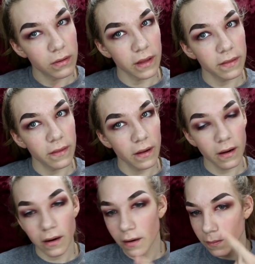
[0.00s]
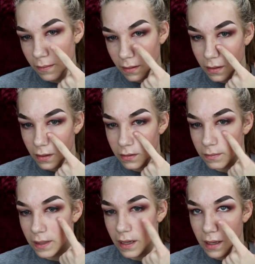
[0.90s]
right there,
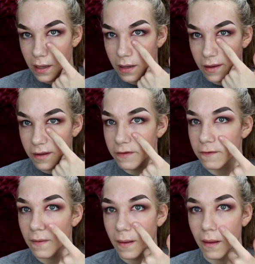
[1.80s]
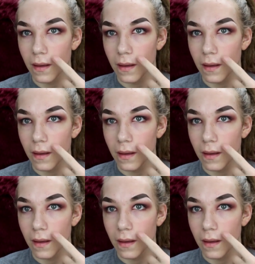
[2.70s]
under my eyes,